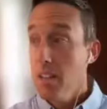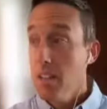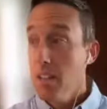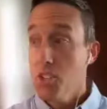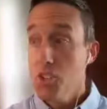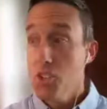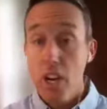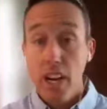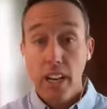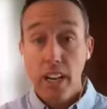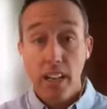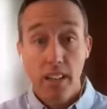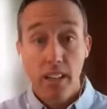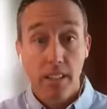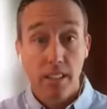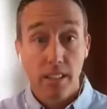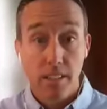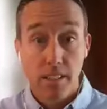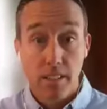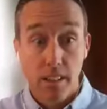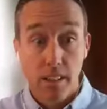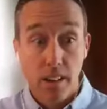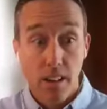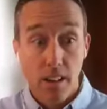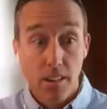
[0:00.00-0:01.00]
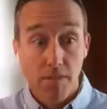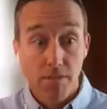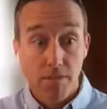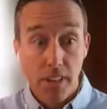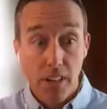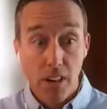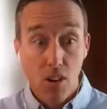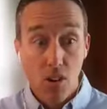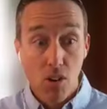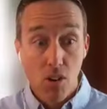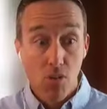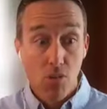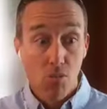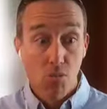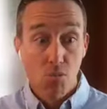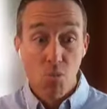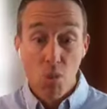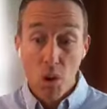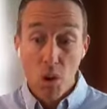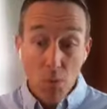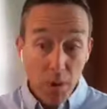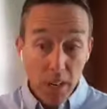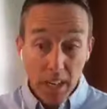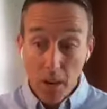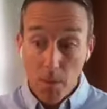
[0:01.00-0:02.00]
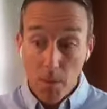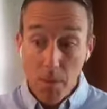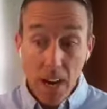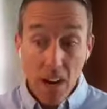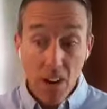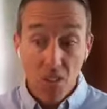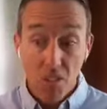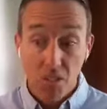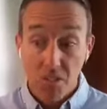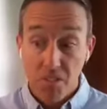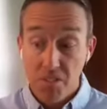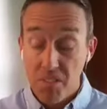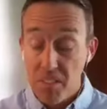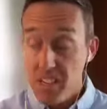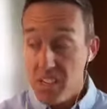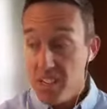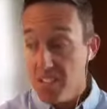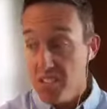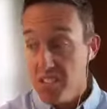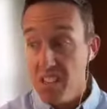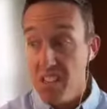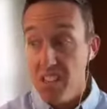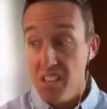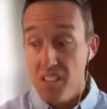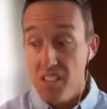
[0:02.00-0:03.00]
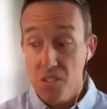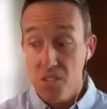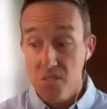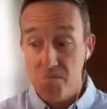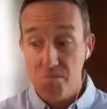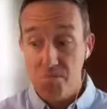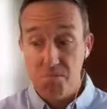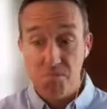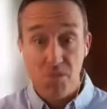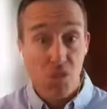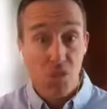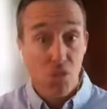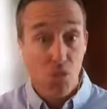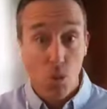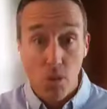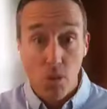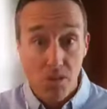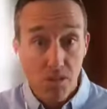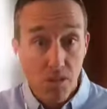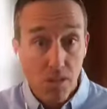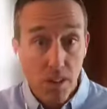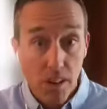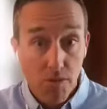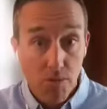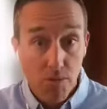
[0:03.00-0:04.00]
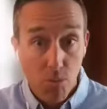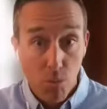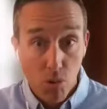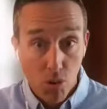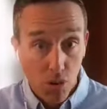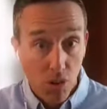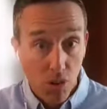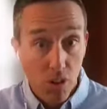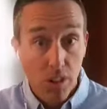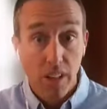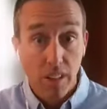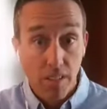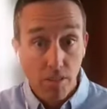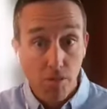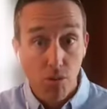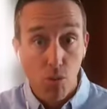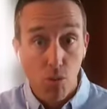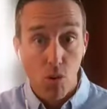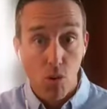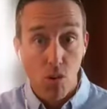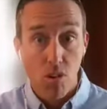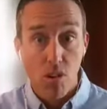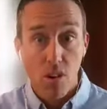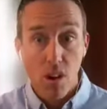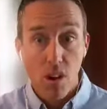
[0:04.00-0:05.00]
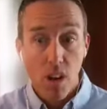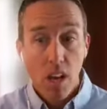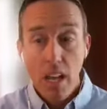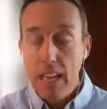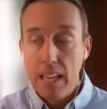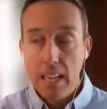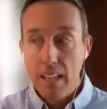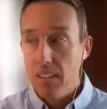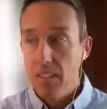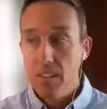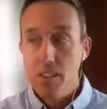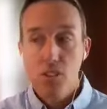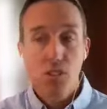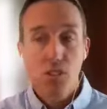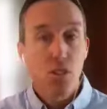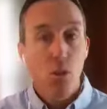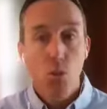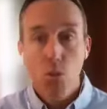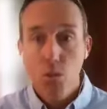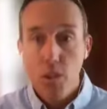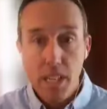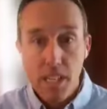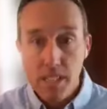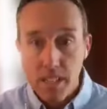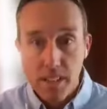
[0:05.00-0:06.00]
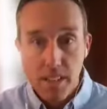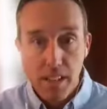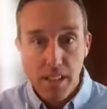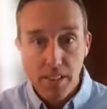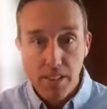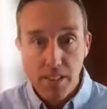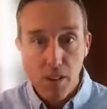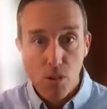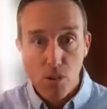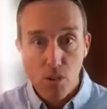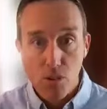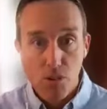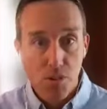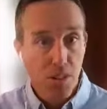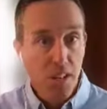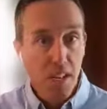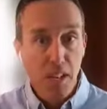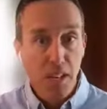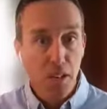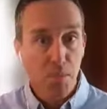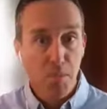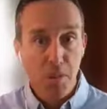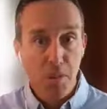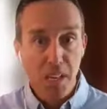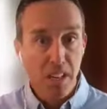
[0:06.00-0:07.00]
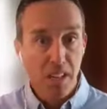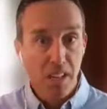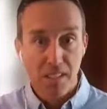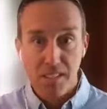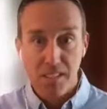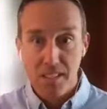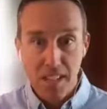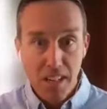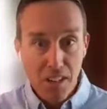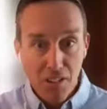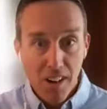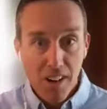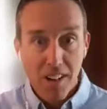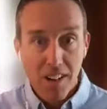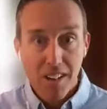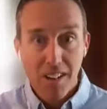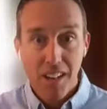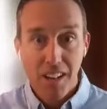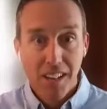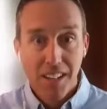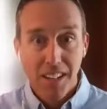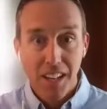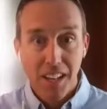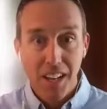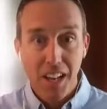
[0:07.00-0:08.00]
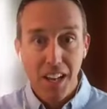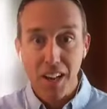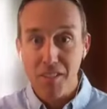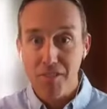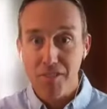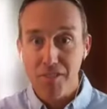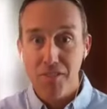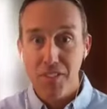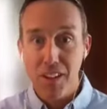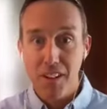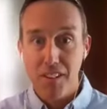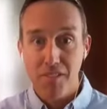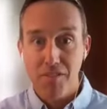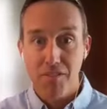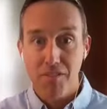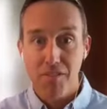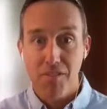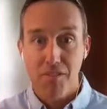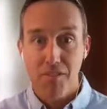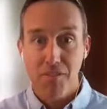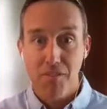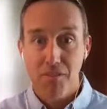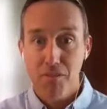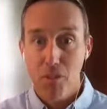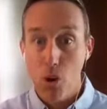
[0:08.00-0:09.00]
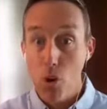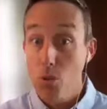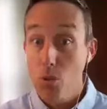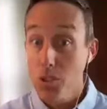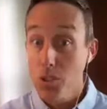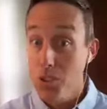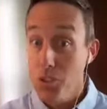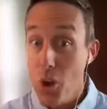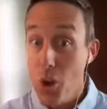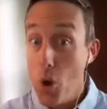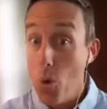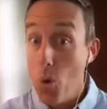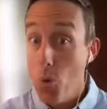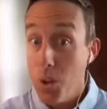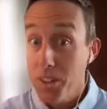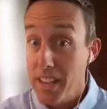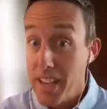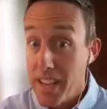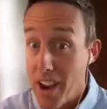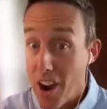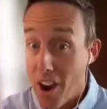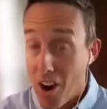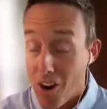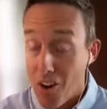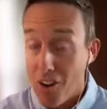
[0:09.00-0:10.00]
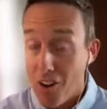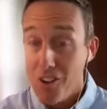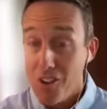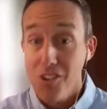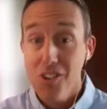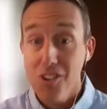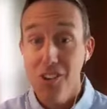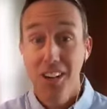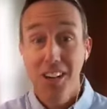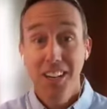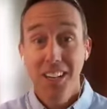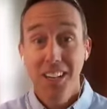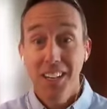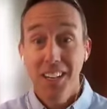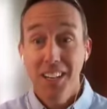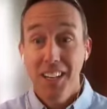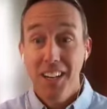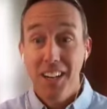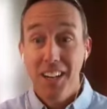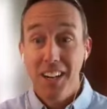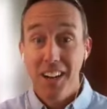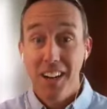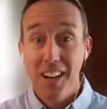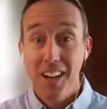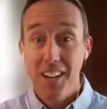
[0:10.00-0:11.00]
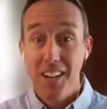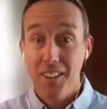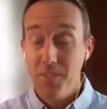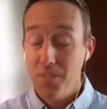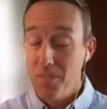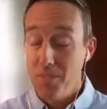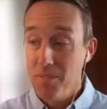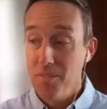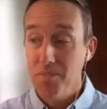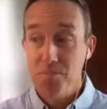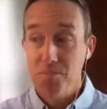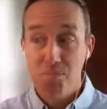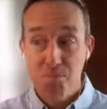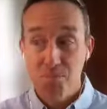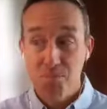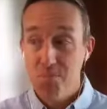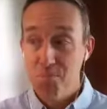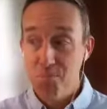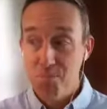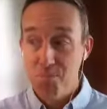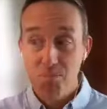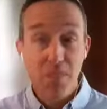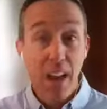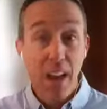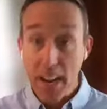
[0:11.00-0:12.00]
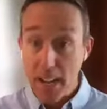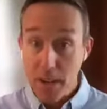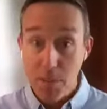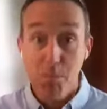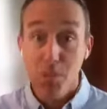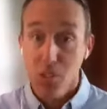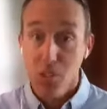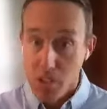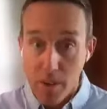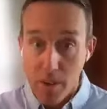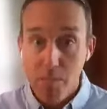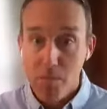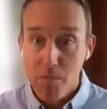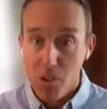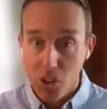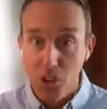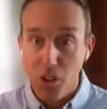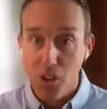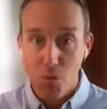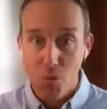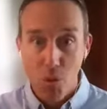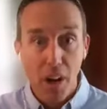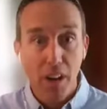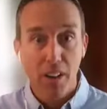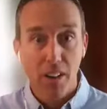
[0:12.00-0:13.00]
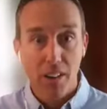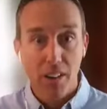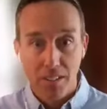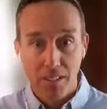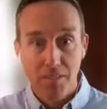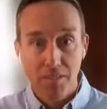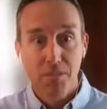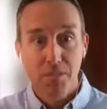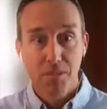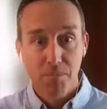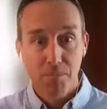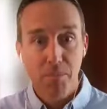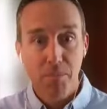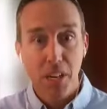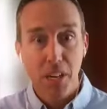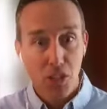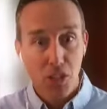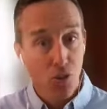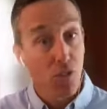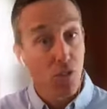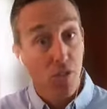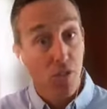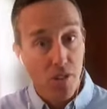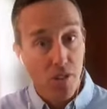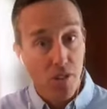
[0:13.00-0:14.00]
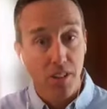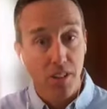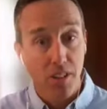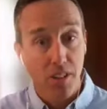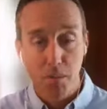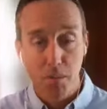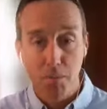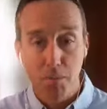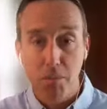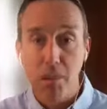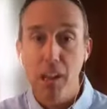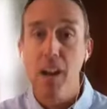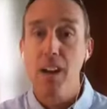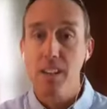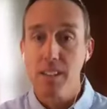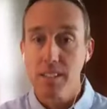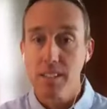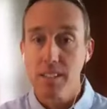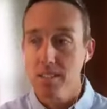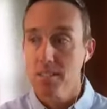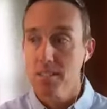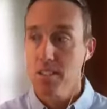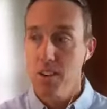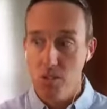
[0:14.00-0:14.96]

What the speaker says: checklist of, when we come out, this is the sort of stuff we're looking for. There's no reason that those need to be a secret. If folks know what they are, 90% of them are going to want to make sure they're in compliance. So